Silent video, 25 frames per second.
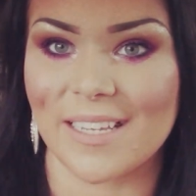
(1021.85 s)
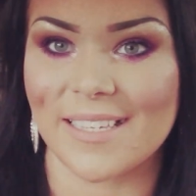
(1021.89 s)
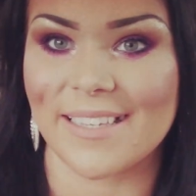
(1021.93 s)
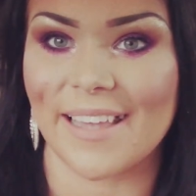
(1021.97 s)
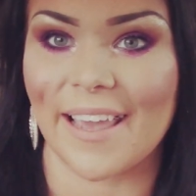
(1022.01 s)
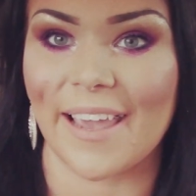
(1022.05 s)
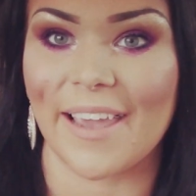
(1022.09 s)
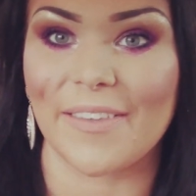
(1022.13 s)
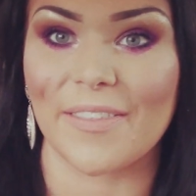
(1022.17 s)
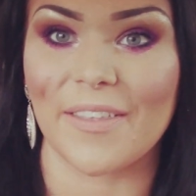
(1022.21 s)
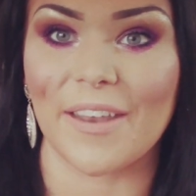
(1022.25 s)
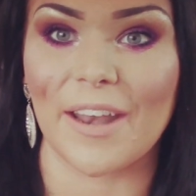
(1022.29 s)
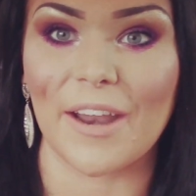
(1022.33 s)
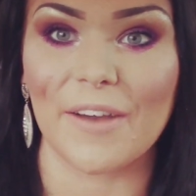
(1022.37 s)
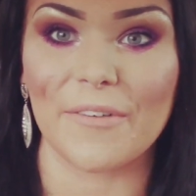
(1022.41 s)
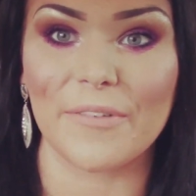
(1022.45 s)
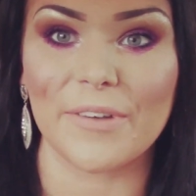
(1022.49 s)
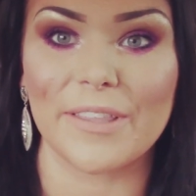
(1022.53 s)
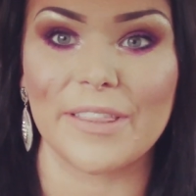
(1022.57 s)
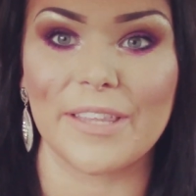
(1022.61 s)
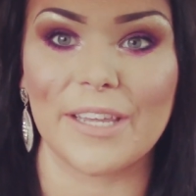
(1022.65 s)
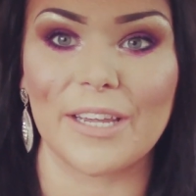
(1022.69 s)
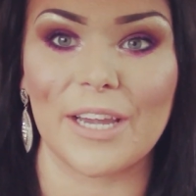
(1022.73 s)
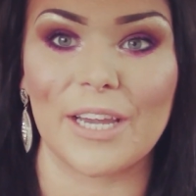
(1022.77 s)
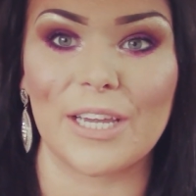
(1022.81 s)
say that
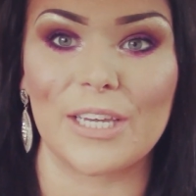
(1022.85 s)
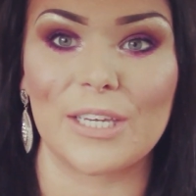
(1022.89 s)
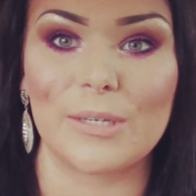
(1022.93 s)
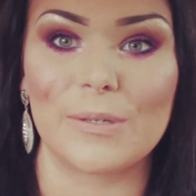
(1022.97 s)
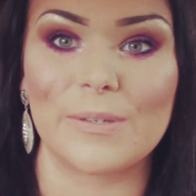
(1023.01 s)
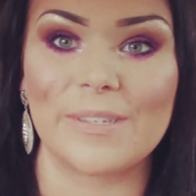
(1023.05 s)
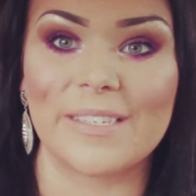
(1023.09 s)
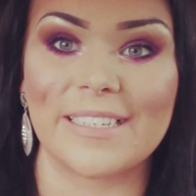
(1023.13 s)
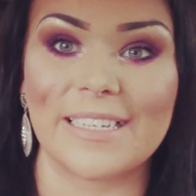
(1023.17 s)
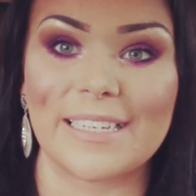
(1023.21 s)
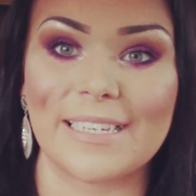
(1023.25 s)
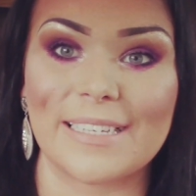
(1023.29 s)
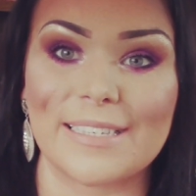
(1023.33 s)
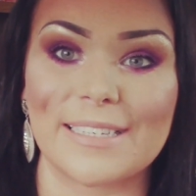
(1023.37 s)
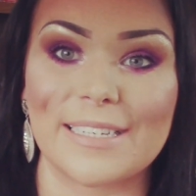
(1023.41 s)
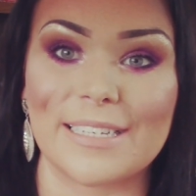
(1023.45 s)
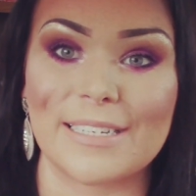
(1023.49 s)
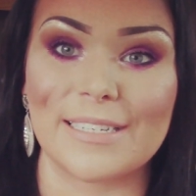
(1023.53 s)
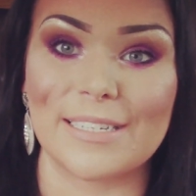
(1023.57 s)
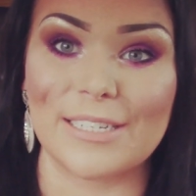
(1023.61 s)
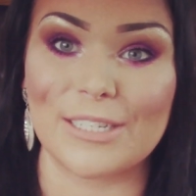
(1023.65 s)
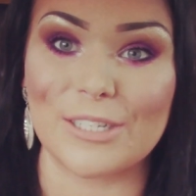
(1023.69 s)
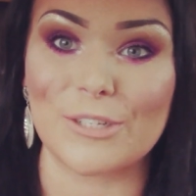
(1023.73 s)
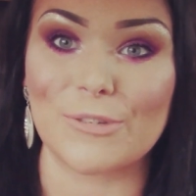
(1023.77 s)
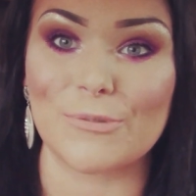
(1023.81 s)
everything I used is
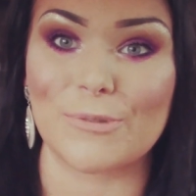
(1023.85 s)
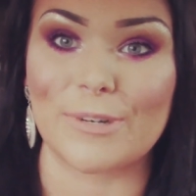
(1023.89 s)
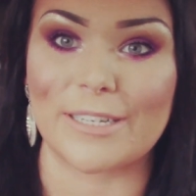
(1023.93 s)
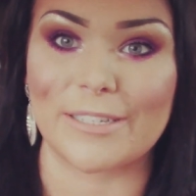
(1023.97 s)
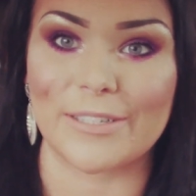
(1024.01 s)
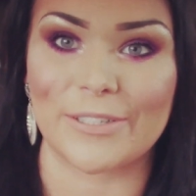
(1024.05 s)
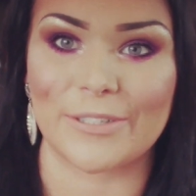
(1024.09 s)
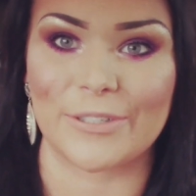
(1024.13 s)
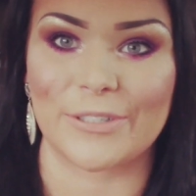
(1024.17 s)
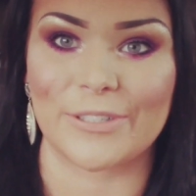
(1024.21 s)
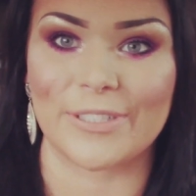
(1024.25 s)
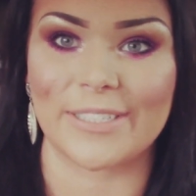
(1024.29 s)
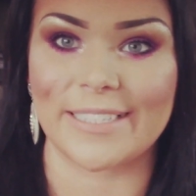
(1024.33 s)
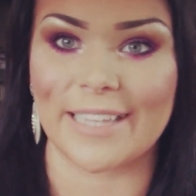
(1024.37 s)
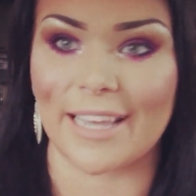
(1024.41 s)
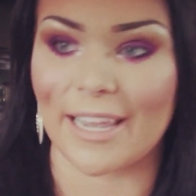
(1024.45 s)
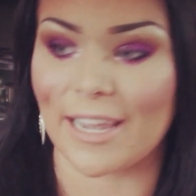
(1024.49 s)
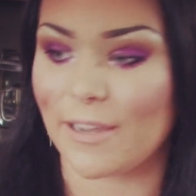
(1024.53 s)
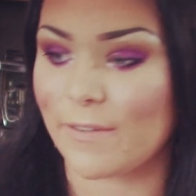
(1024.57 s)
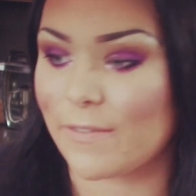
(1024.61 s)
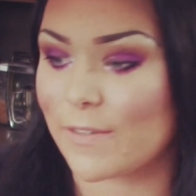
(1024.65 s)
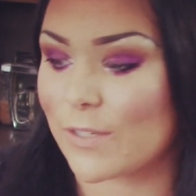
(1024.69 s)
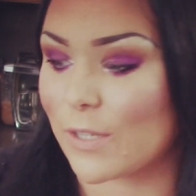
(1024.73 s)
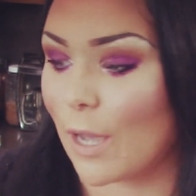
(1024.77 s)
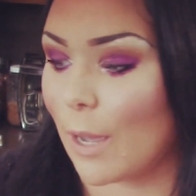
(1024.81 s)
dishwasher safe. So